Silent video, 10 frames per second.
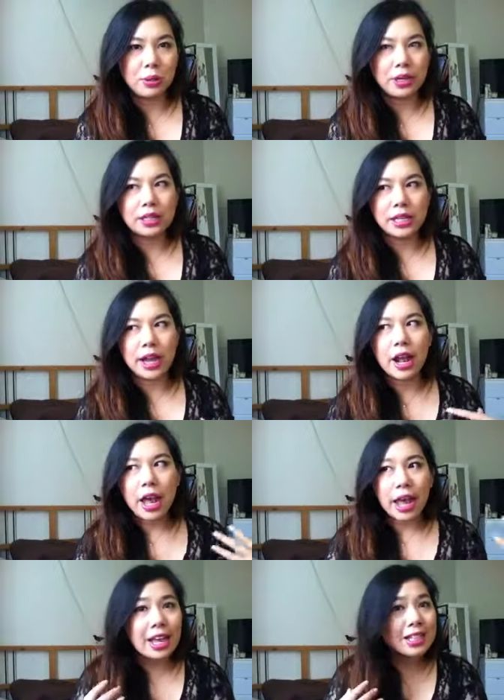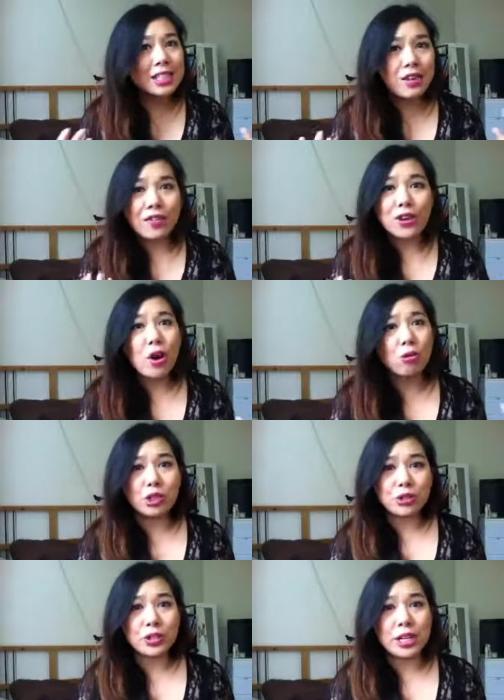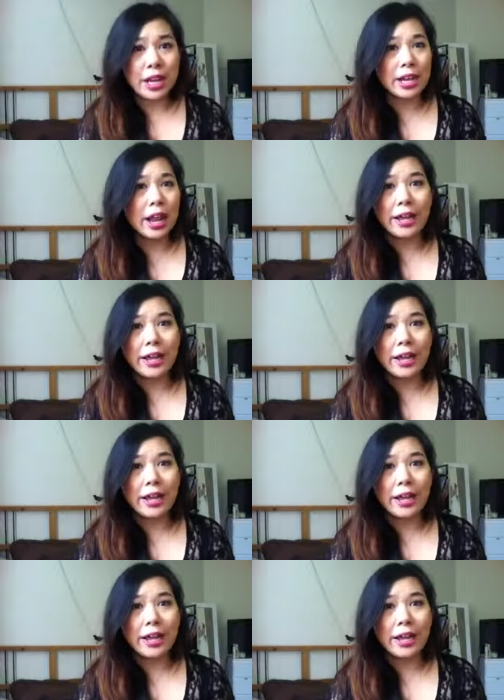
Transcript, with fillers: Queensland, it's a different culture again.